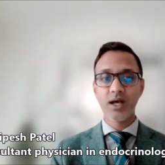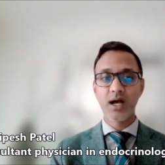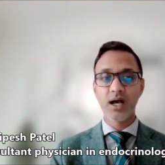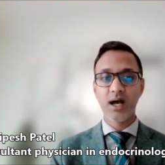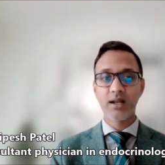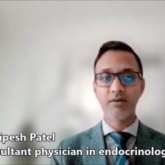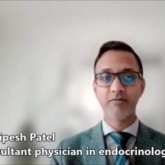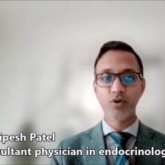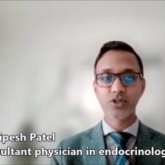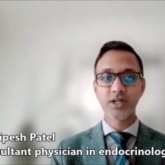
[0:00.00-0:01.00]
Uh, and
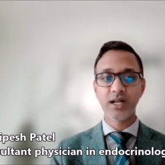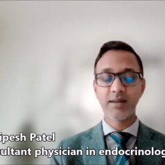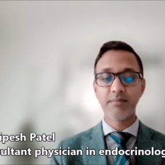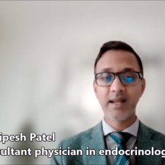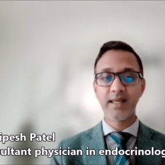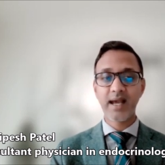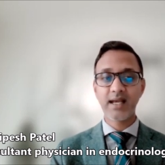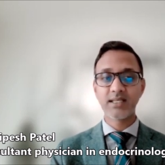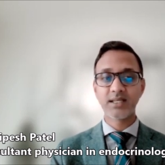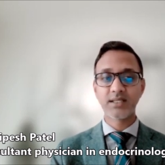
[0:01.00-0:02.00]
unfortunately, in many
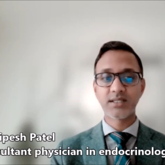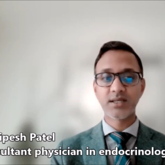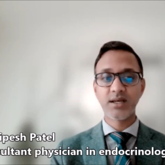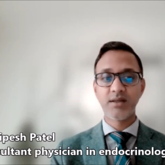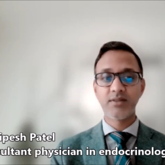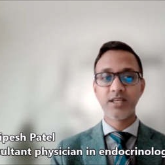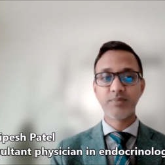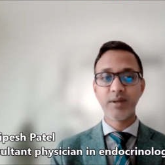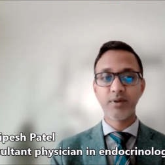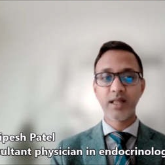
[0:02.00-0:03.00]
cases, these
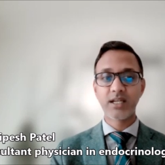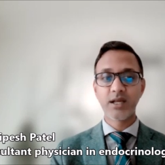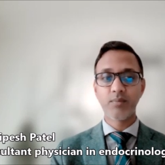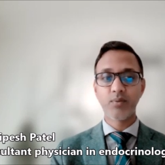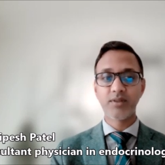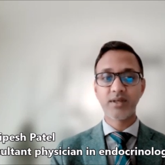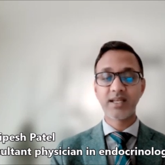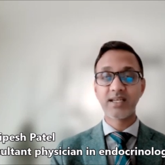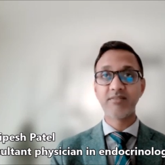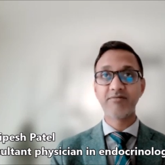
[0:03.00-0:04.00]
people end up with
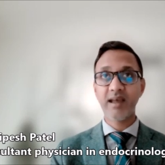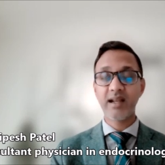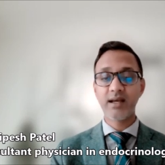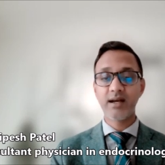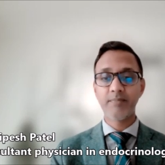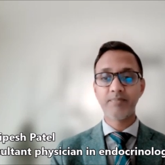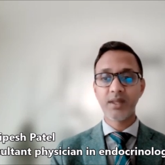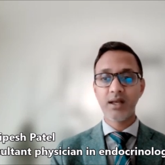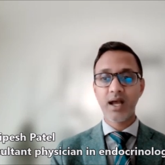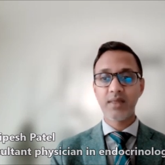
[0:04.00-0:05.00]
kidney failure
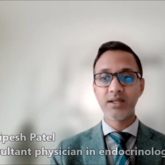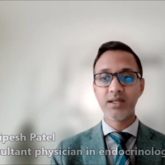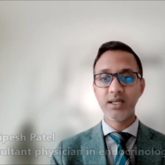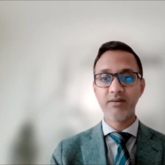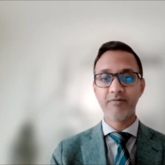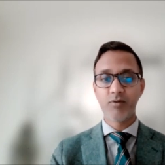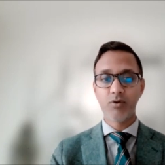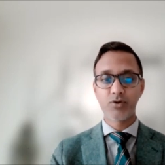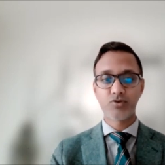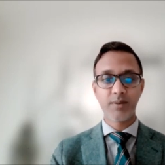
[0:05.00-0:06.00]
and the need
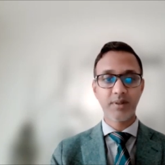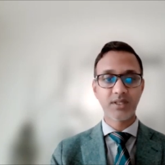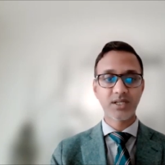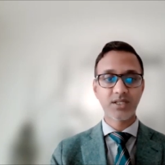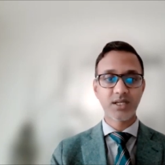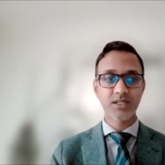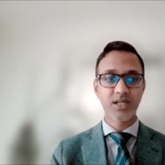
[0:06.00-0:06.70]
for treatments such as